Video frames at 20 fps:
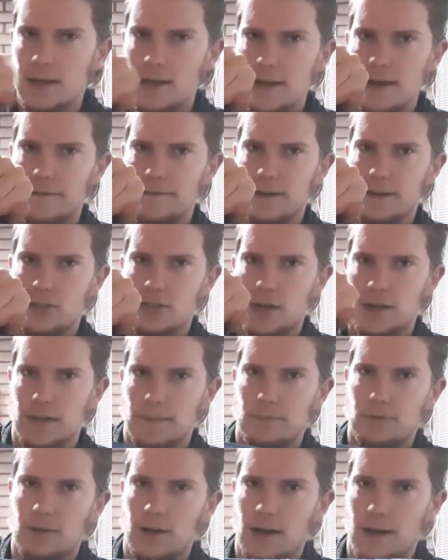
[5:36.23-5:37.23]
if I try to
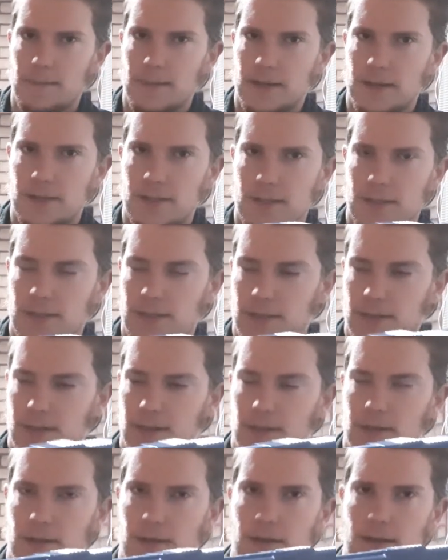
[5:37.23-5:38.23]
prime this,
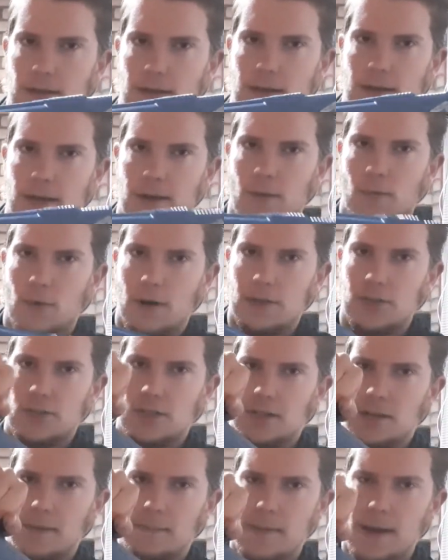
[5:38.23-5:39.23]
it wants
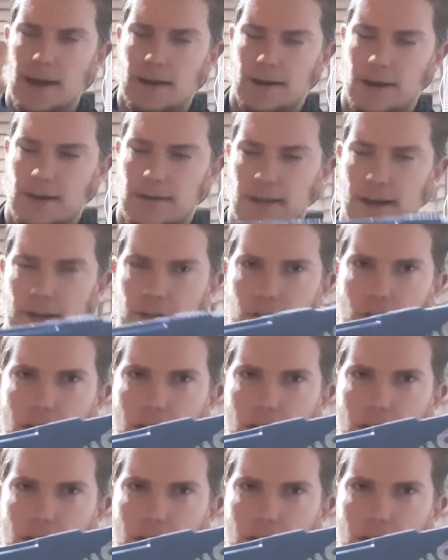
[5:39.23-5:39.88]
to come back like that,